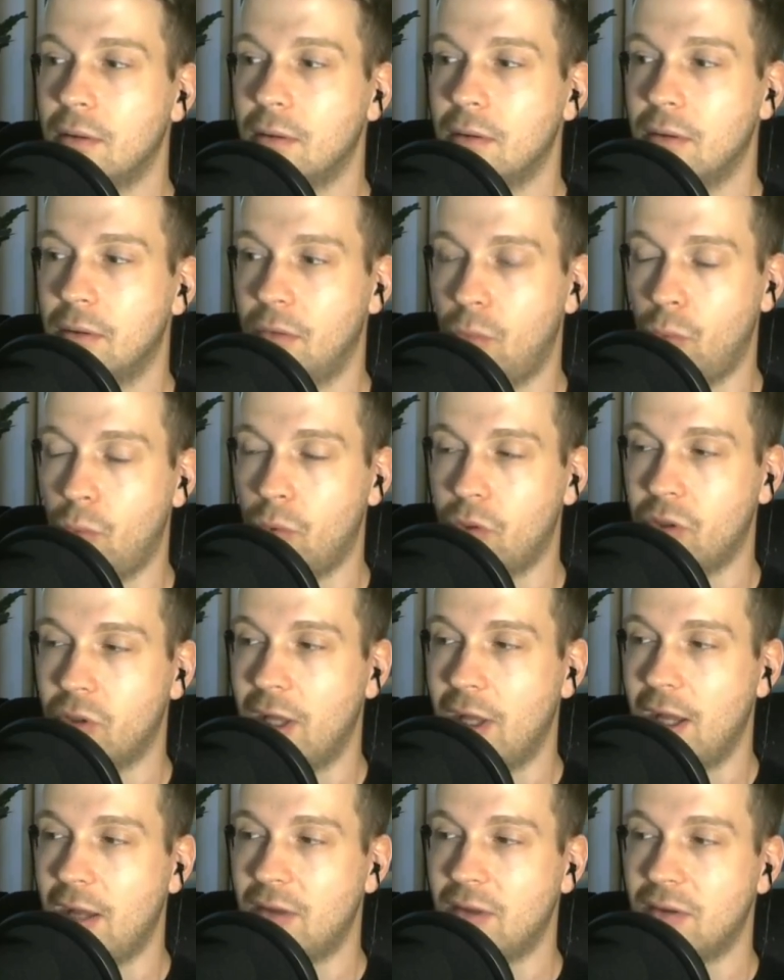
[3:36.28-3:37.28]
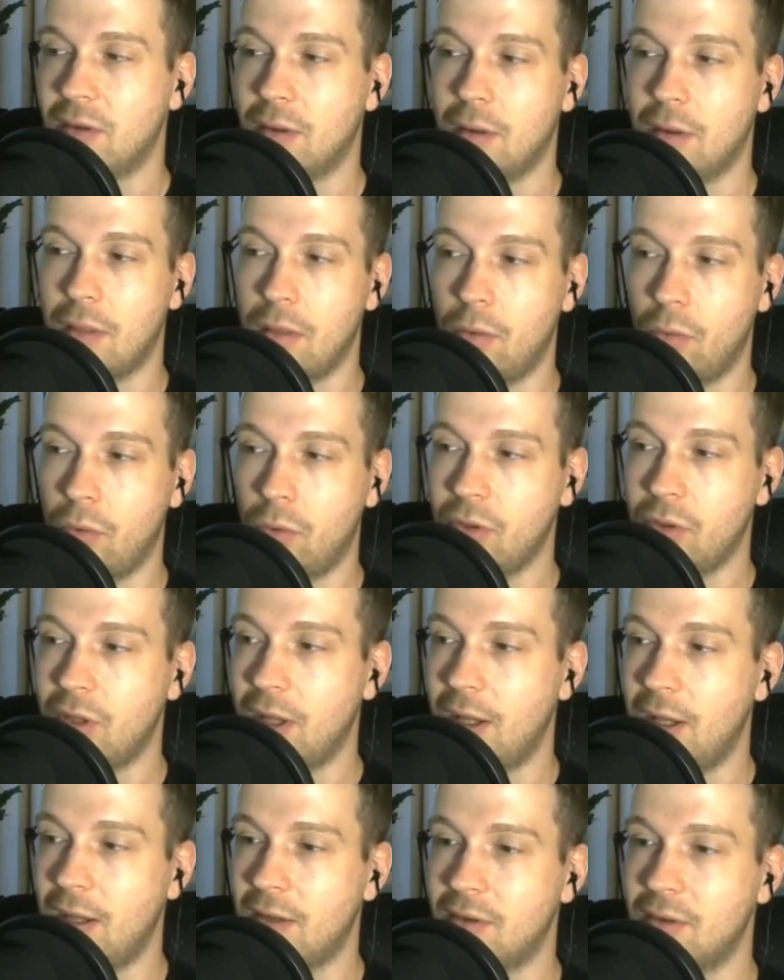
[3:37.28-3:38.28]
The rook takes,
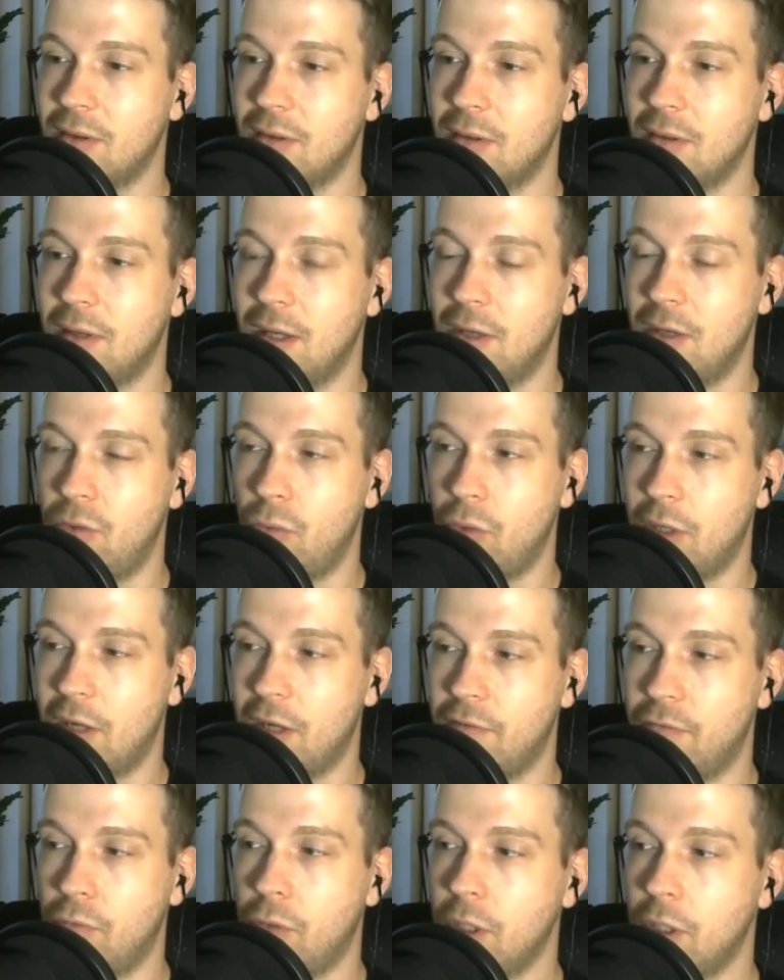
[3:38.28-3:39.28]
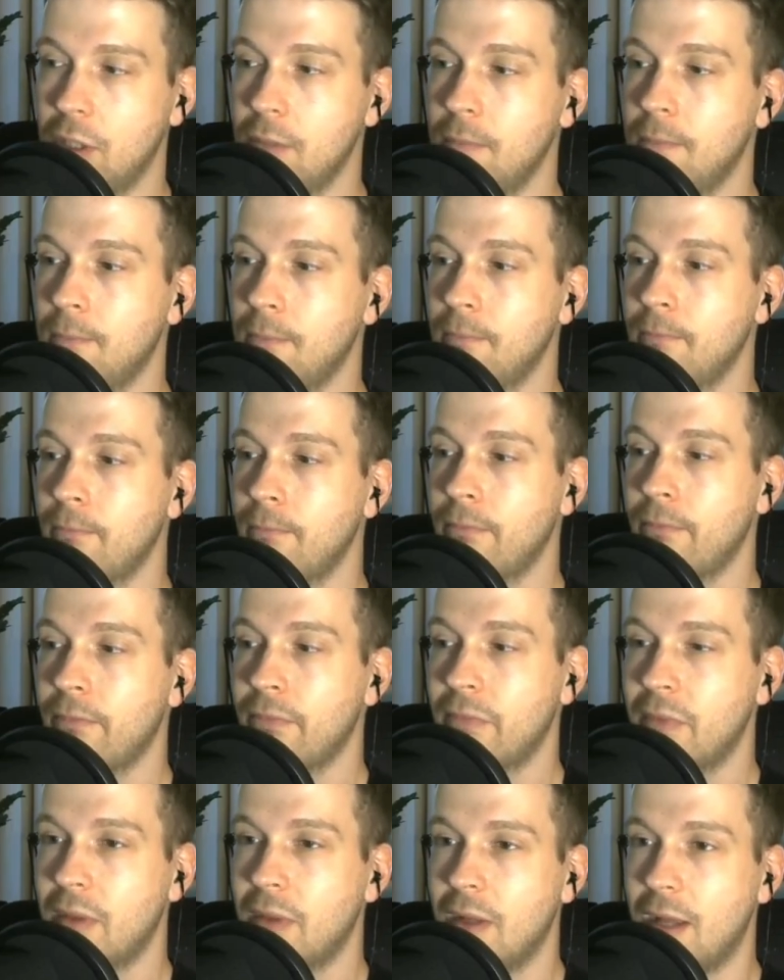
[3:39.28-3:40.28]
and rook f1,
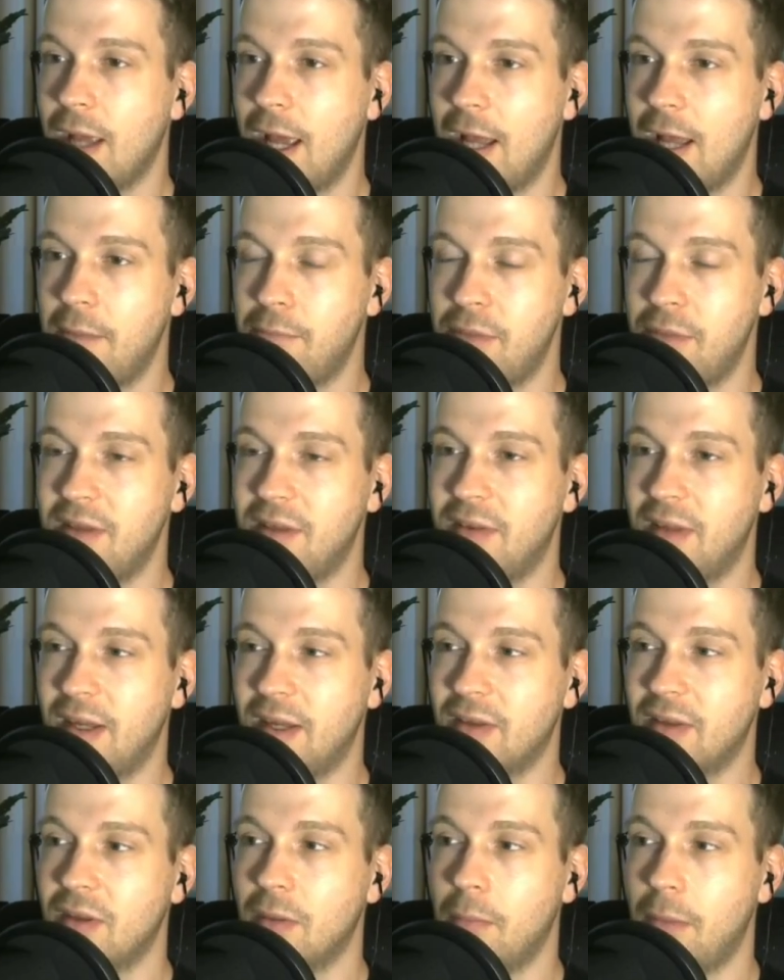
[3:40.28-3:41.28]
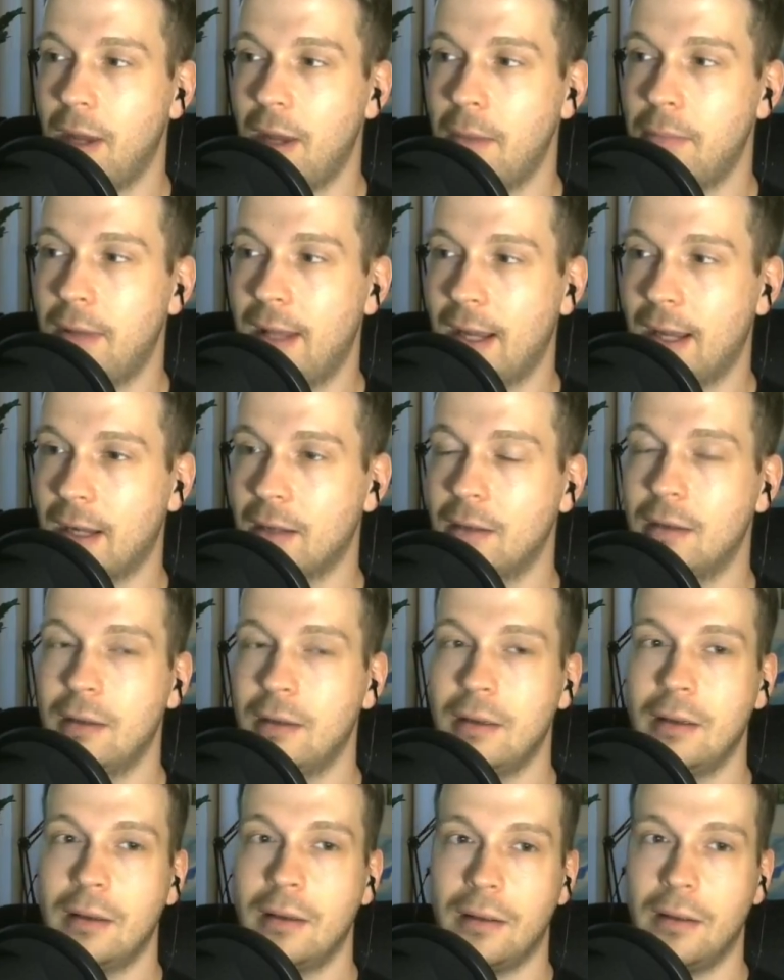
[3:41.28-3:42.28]
and b6 by black.
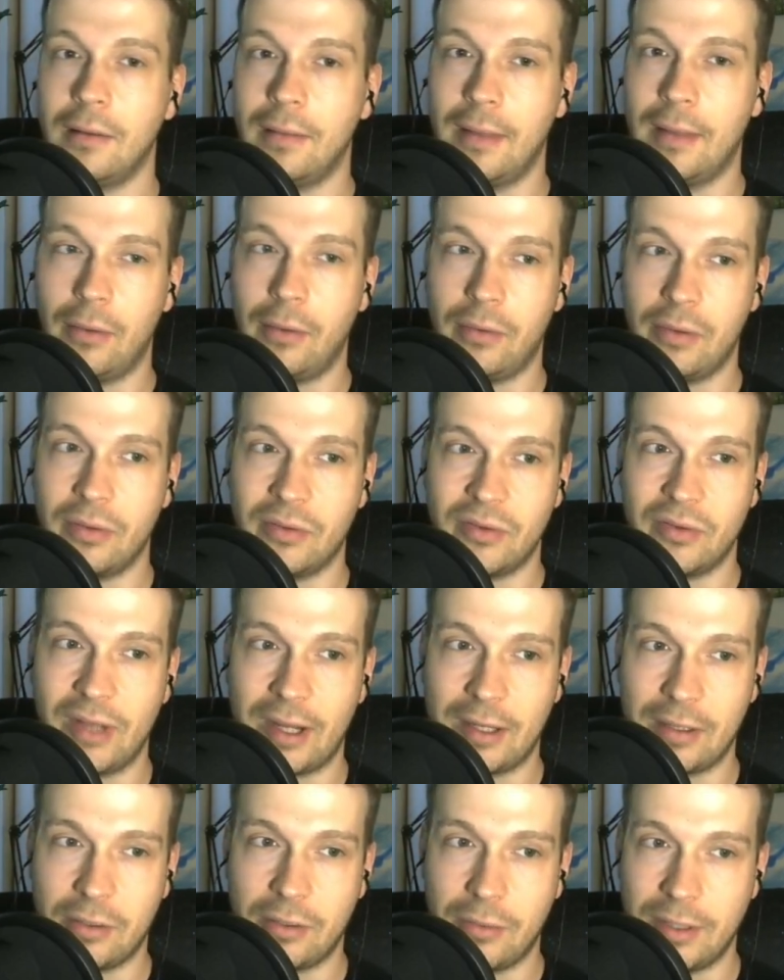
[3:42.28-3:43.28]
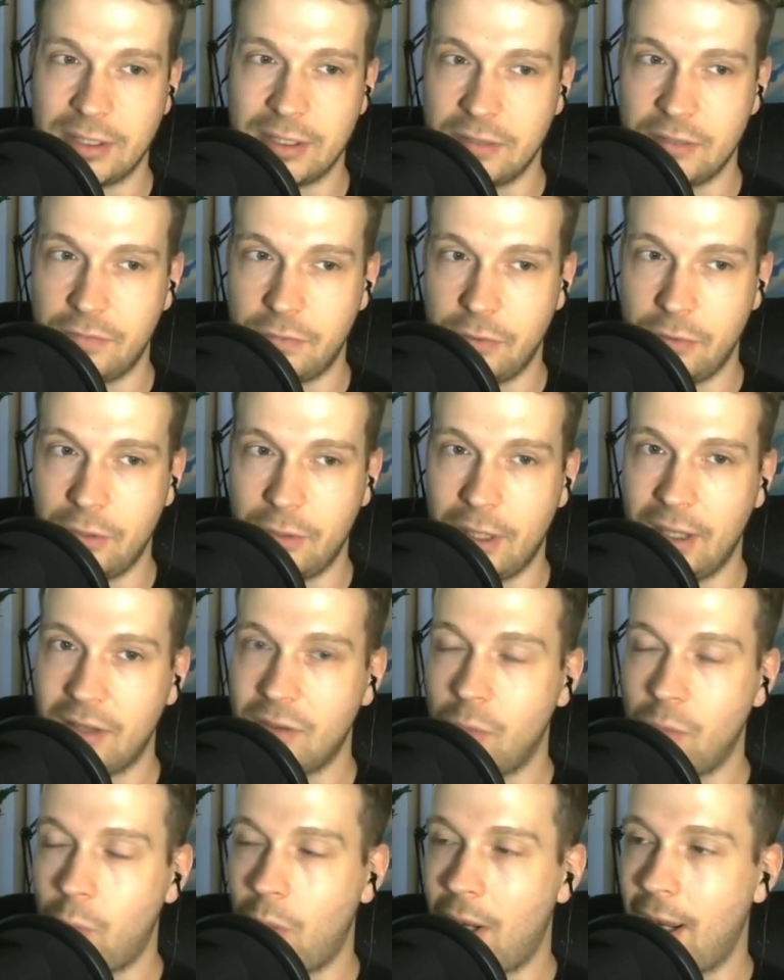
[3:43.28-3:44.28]
Now the second question for you guys,
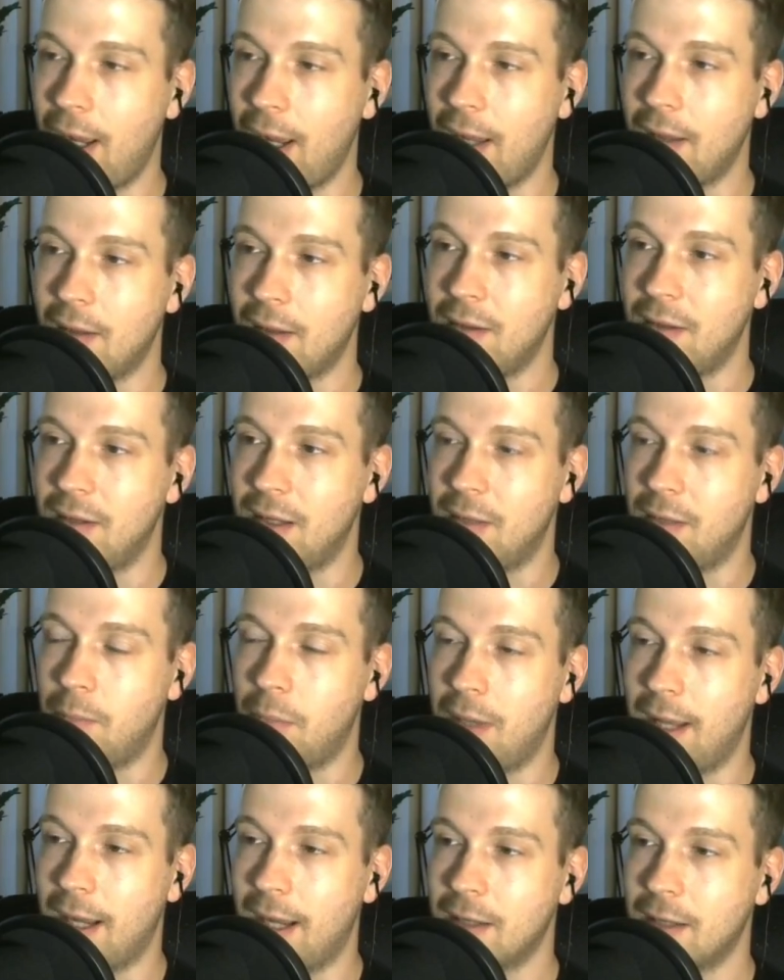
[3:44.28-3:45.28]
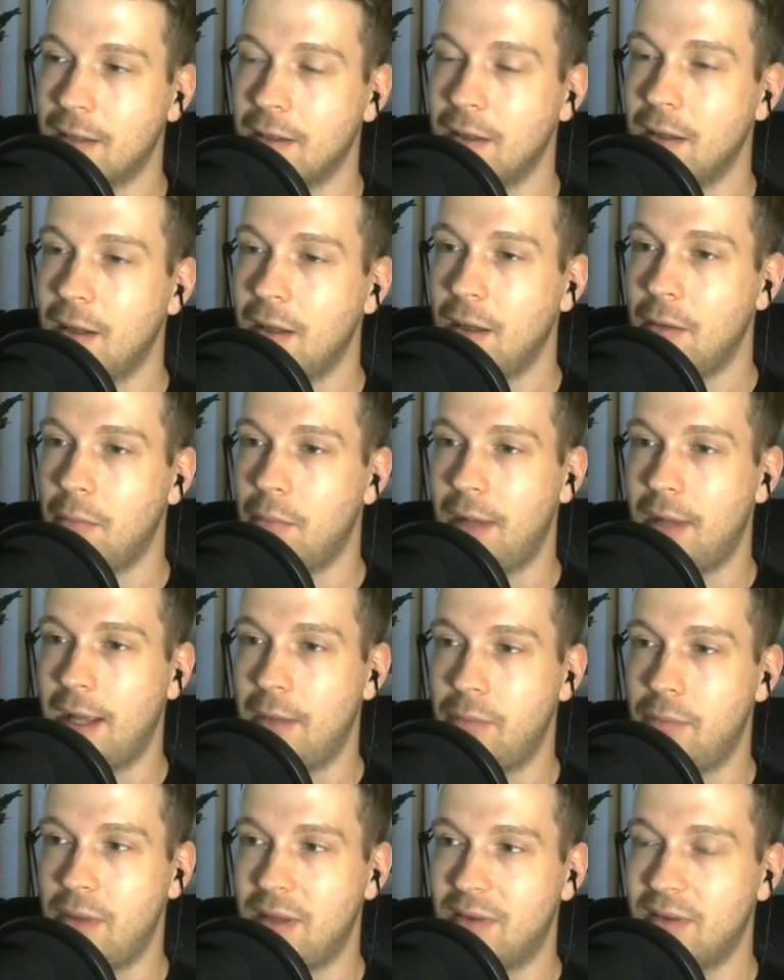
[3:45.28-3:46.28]
why did black play
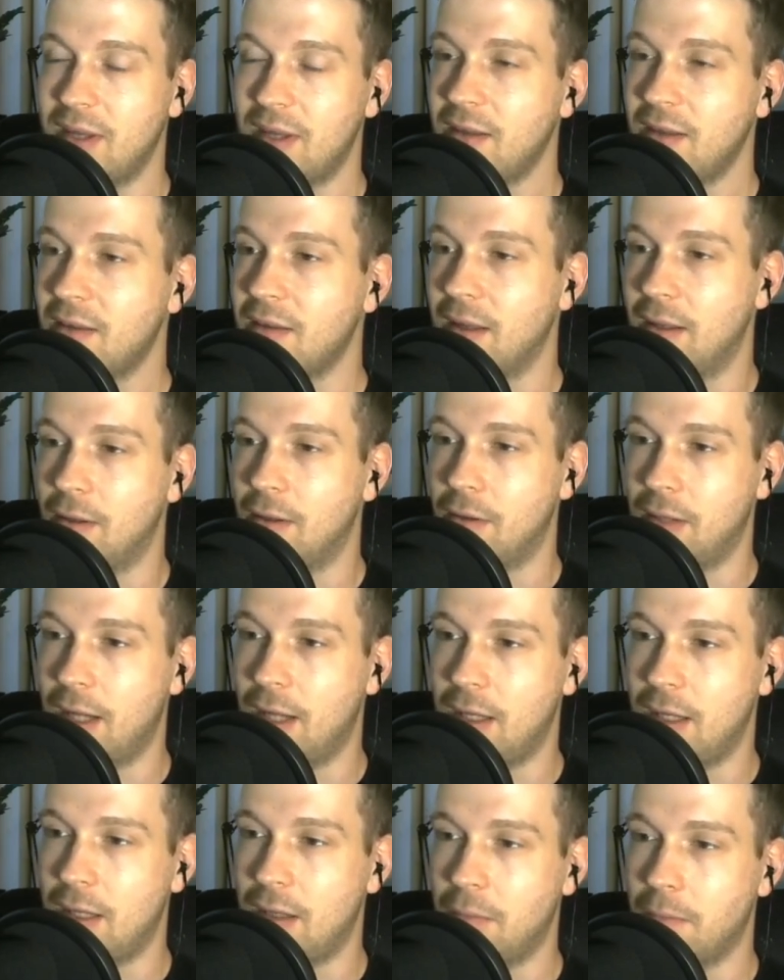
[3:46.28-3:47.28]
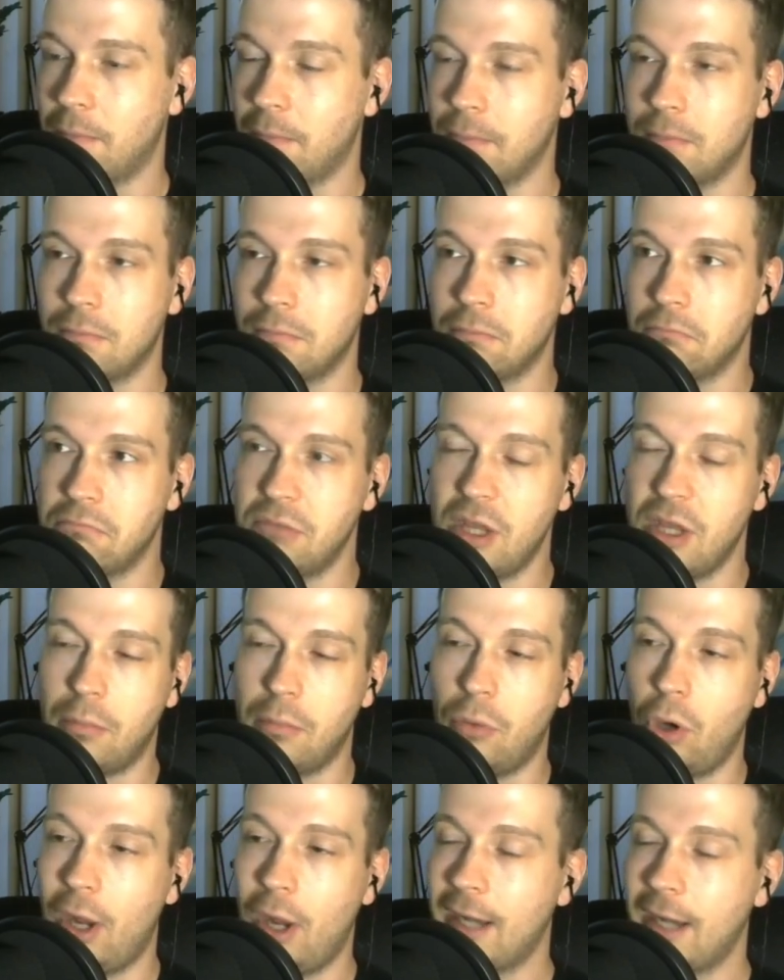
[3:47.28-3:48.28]
b6 and not any
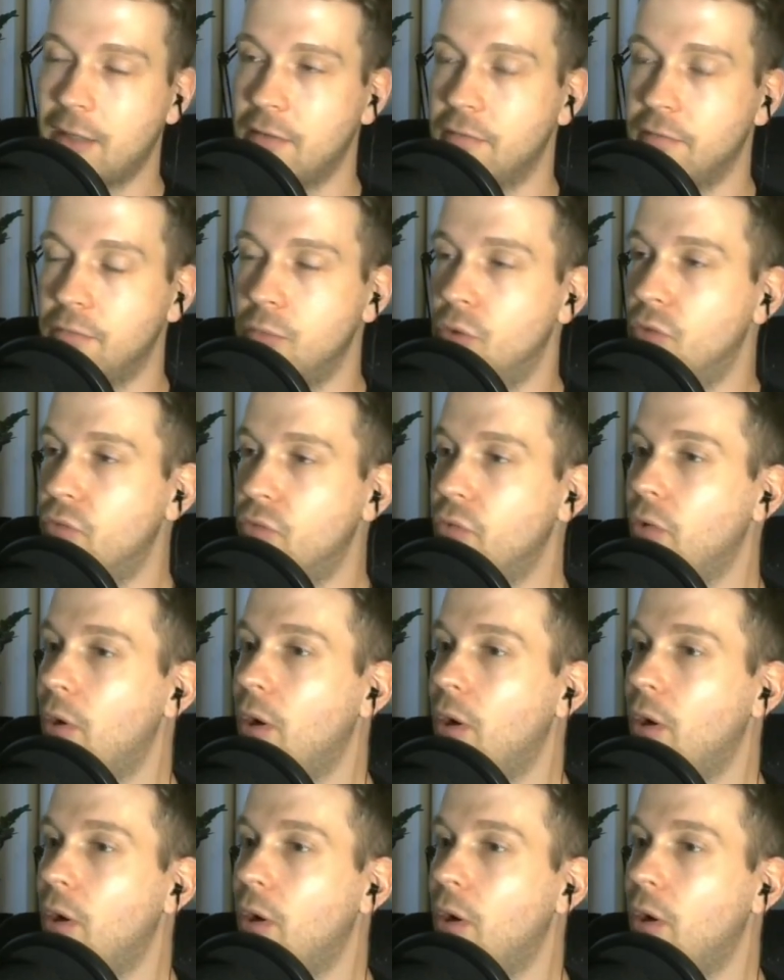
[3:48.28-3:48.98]
more active move?